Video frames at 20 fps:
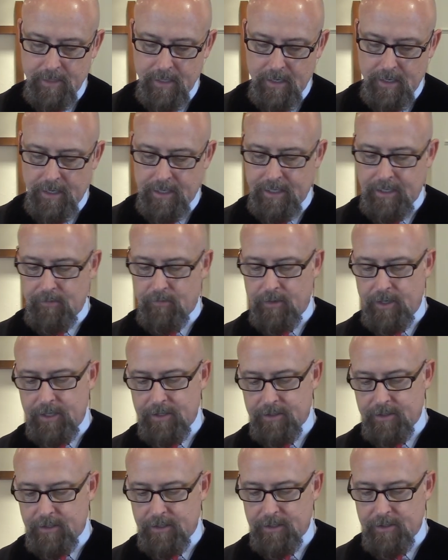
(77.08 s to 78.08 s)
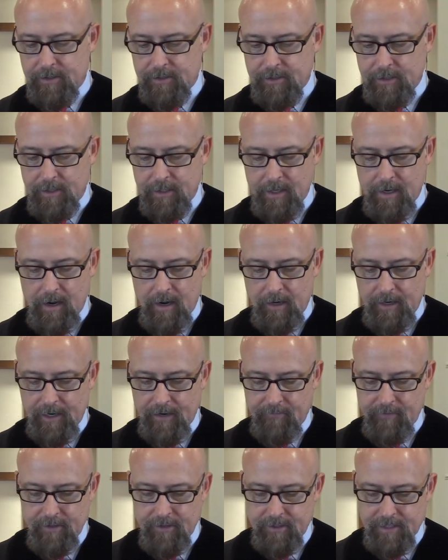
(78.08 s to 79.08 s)
And he reasoned in the synagogue
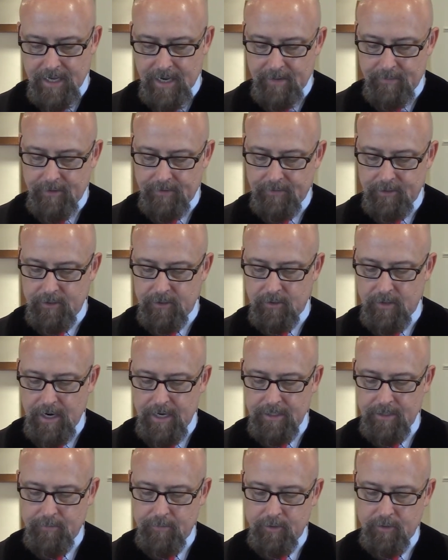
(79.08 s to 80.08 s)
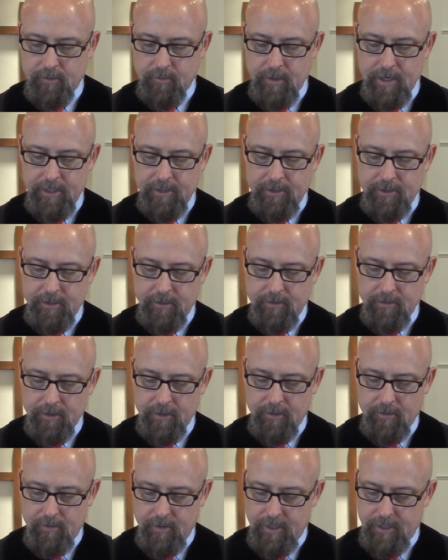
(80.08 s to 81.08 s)
every Sabbath and tried to persuade Jews
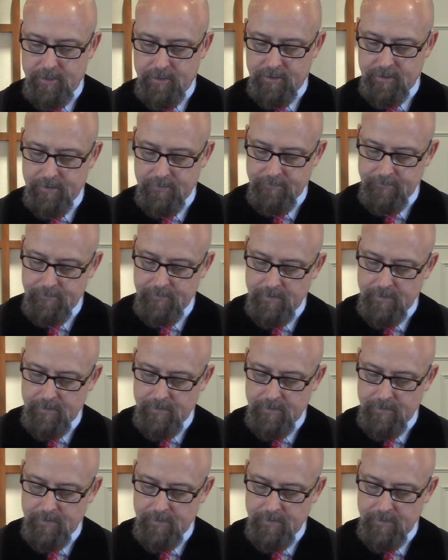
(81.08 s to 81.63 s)
and Greeks.